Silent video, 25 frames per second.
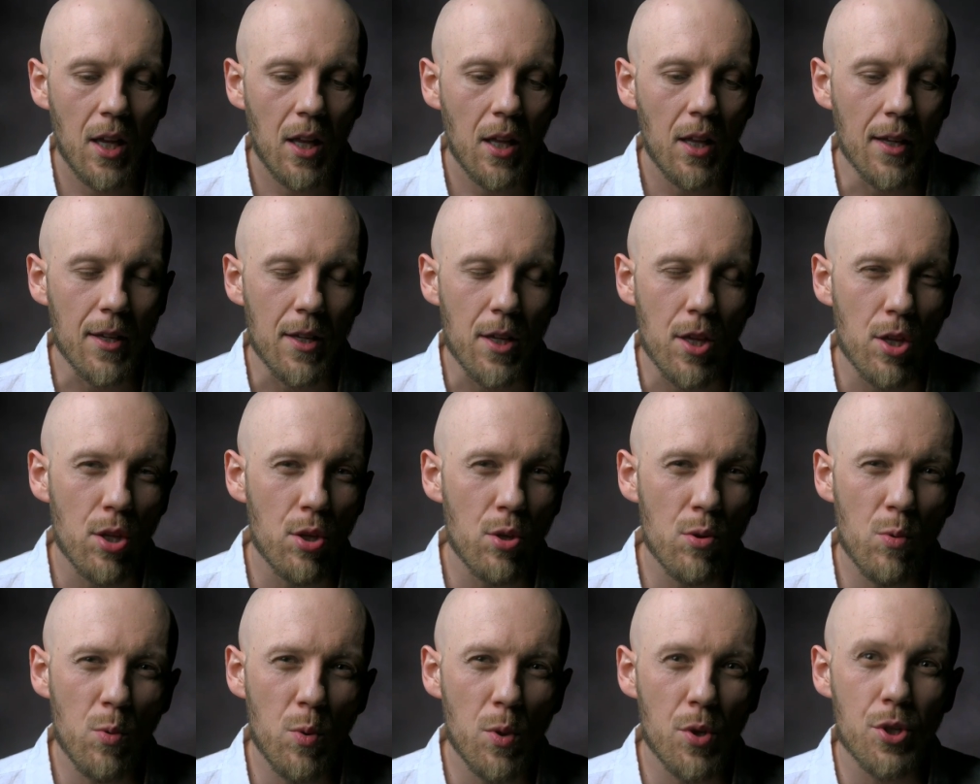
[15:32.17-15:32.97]
Like,
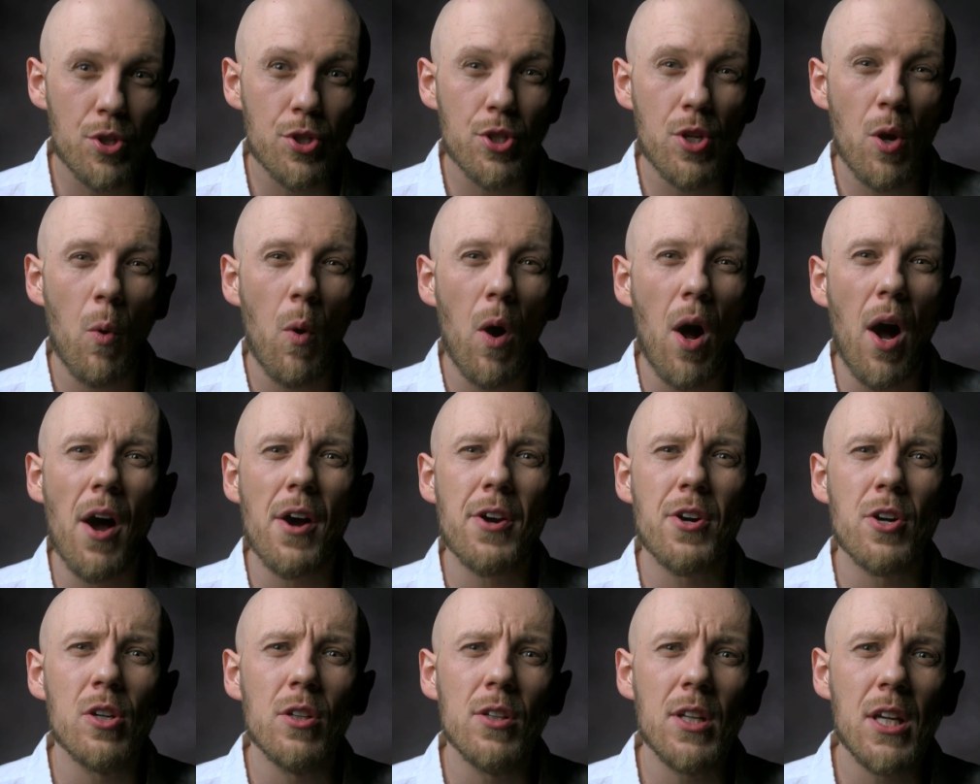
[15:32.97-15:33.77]
you were so
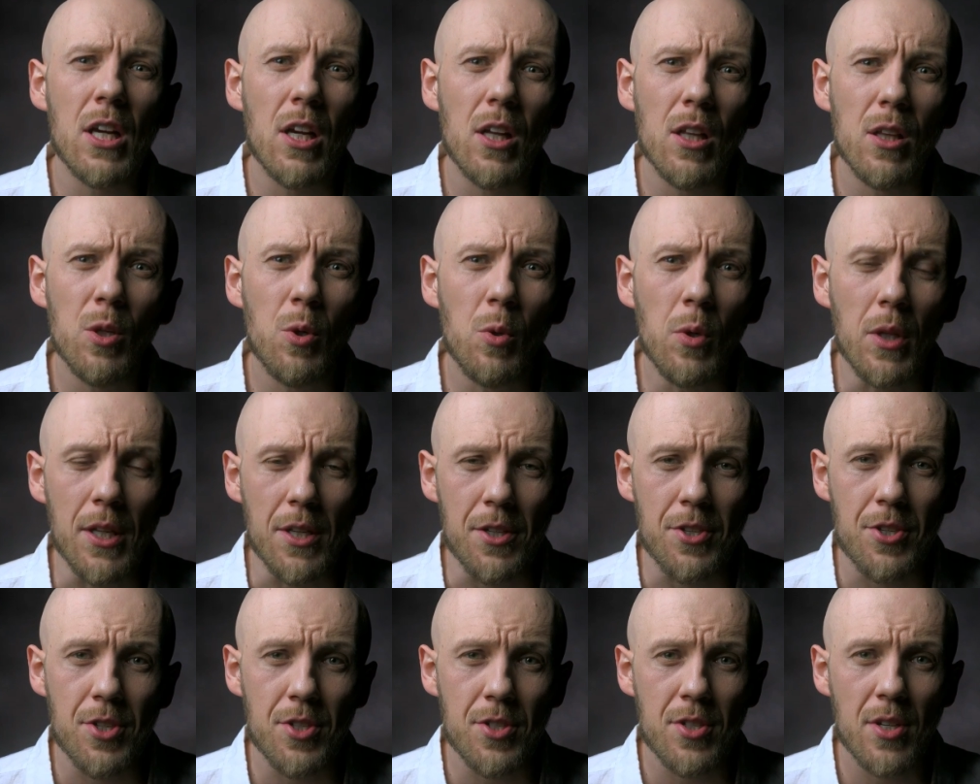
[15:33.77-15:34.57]
utterly
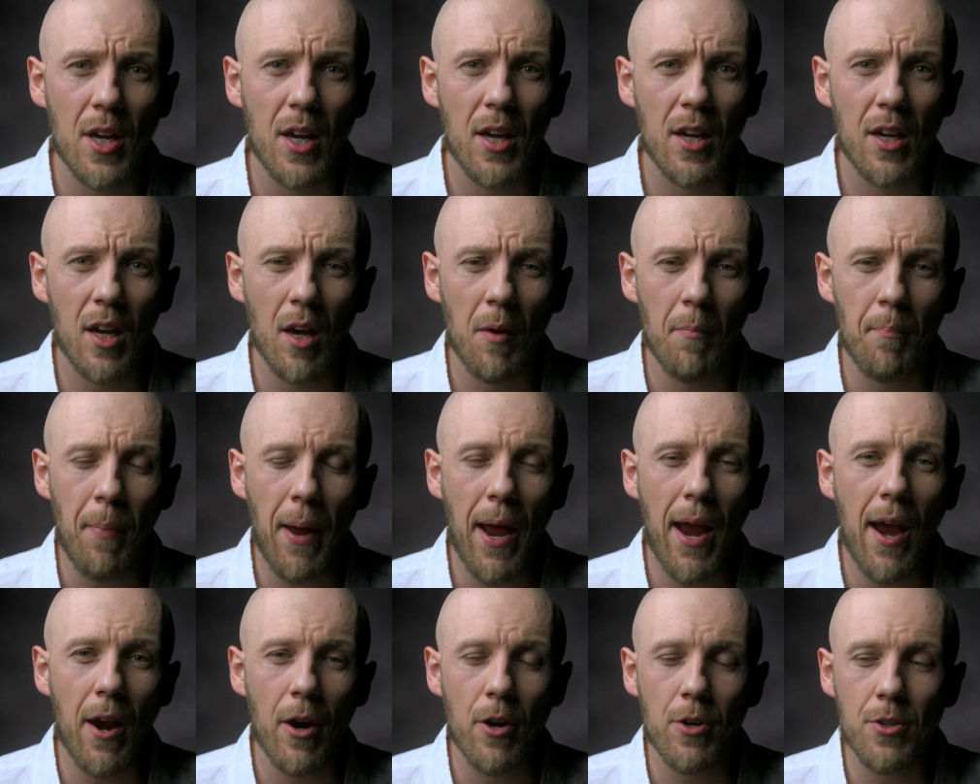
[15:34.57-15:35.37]
clueless
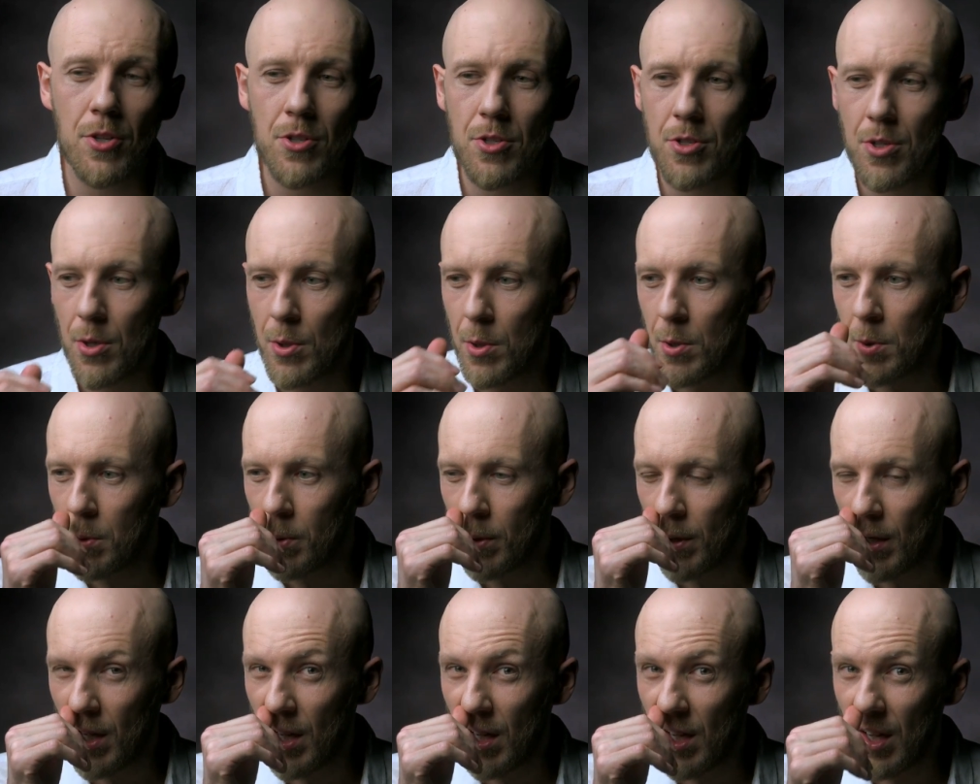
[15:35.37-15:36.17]
compared to